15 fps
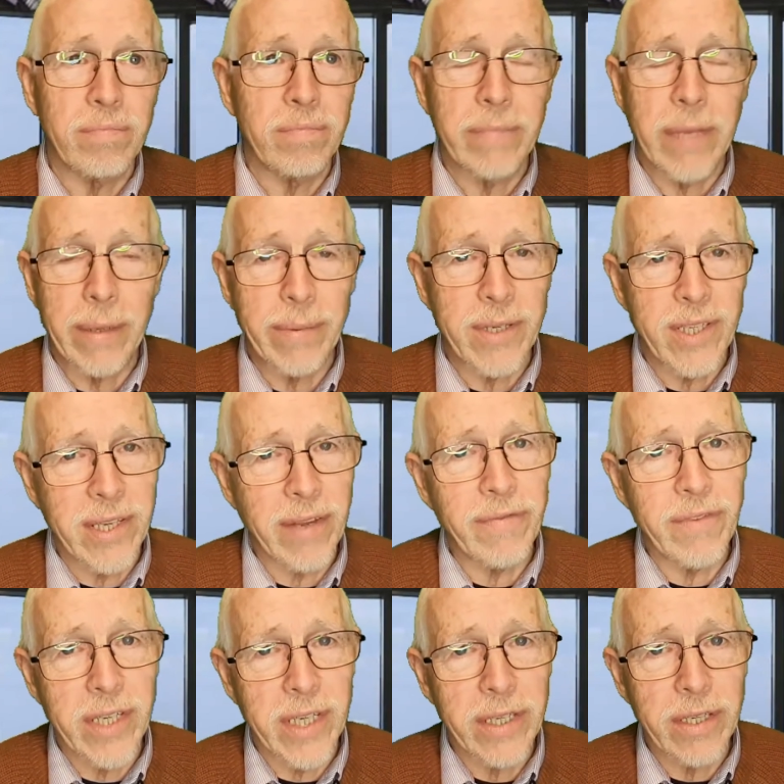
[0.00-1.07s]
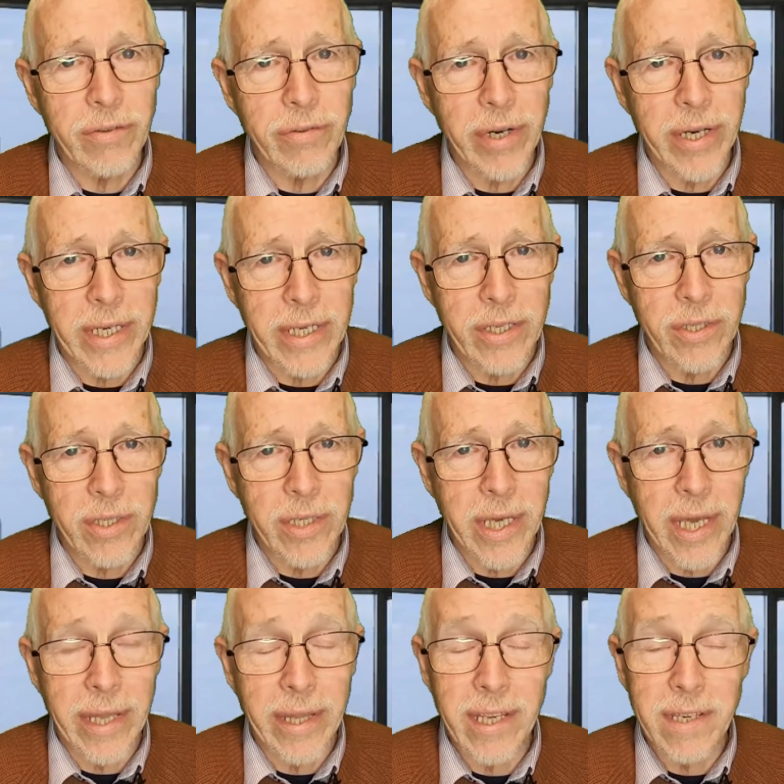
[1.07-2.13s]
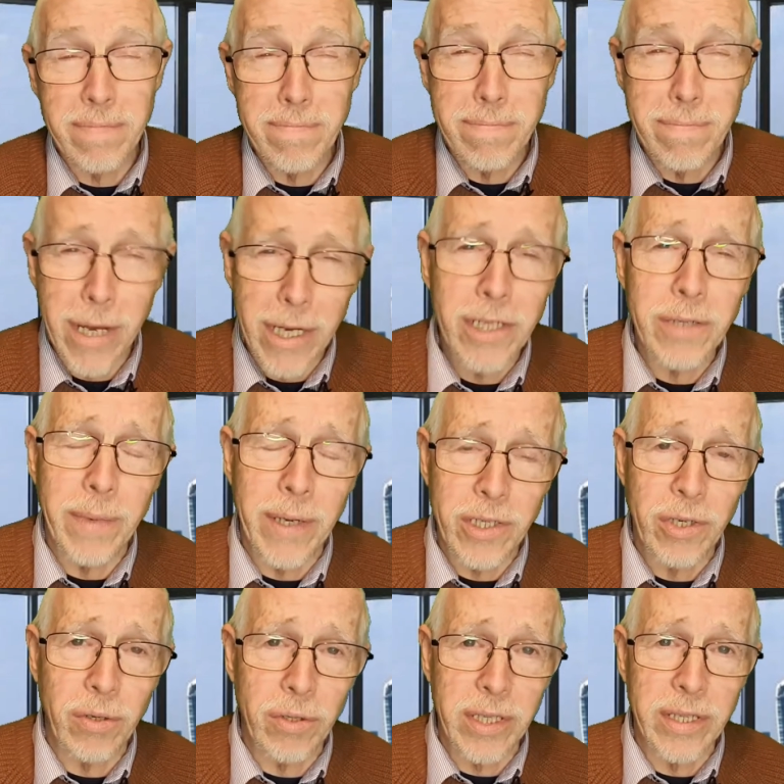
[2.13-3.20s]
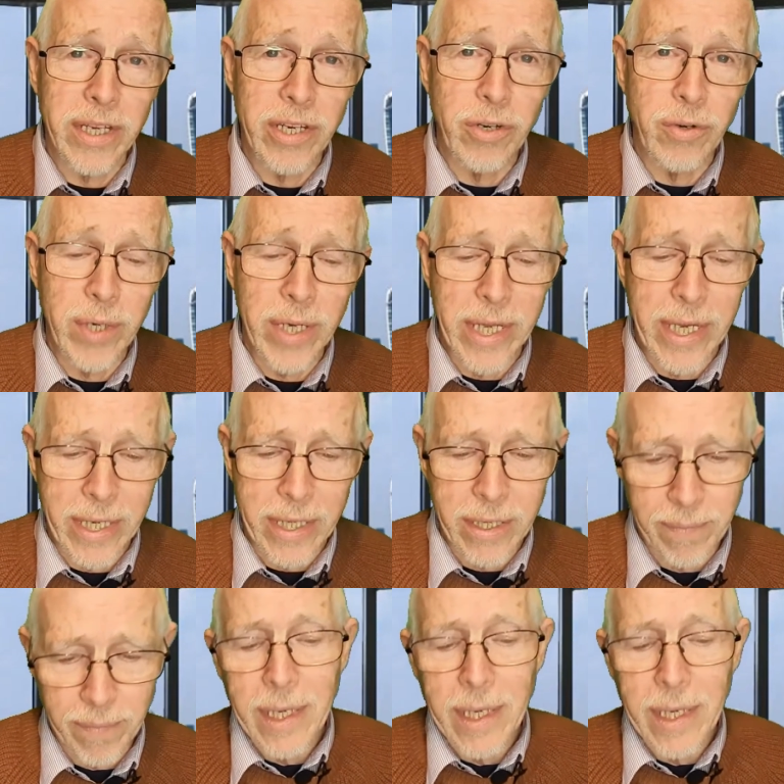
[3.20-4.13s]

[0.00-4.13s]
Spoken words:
maybe 70 degrees and that's much, much hotter than you need.